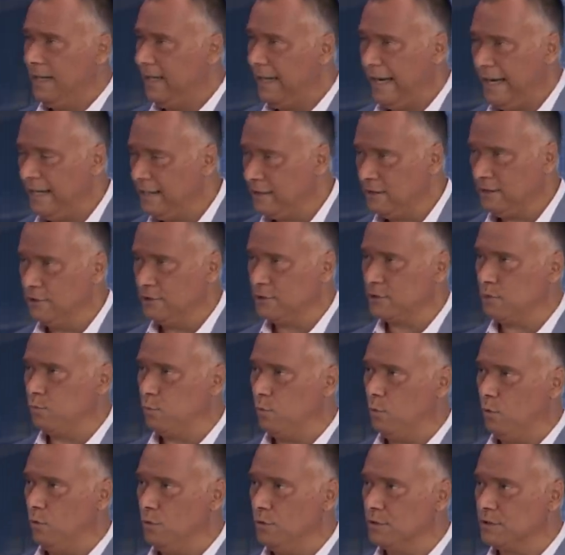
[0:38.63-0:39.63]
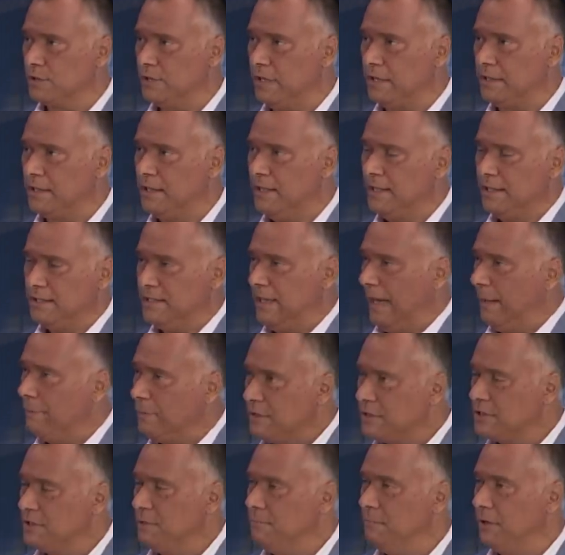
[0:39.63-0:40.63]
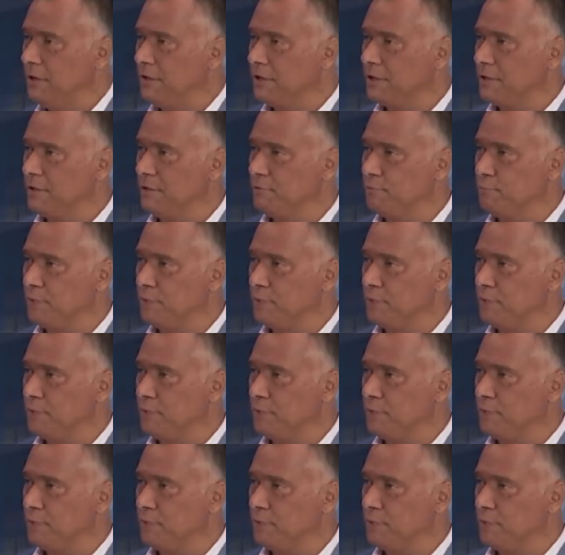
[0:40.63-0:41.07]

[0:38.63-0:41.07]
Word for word: endless wars that damaged American